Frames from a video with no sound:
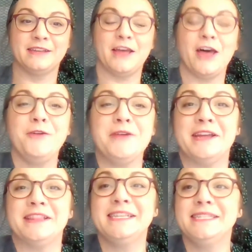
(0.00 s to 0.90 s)
All
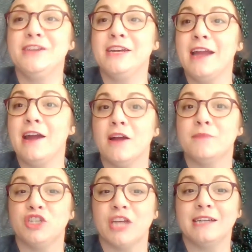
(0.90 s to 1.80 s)
right, let's look at our
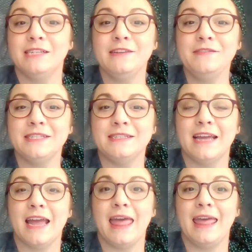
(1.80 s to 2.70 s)
objectives,
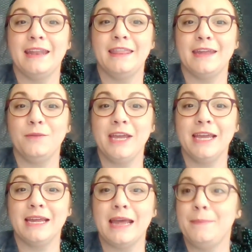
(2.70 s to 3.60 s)
and then we
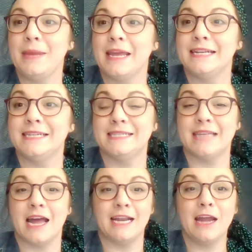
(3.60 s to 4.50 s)
can begin
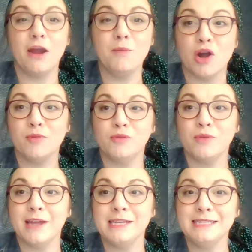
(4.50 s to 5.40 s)
designing our marble
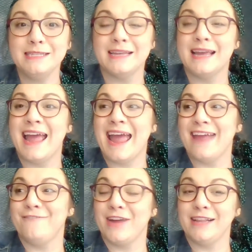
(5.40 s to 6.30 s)
runs,
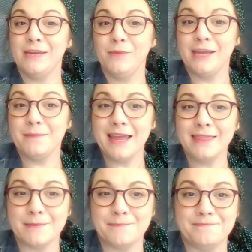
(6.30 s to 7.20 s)
and finally we can make
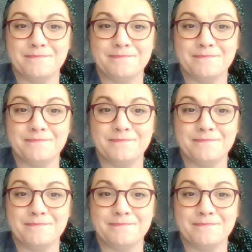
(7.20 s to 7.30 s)
them.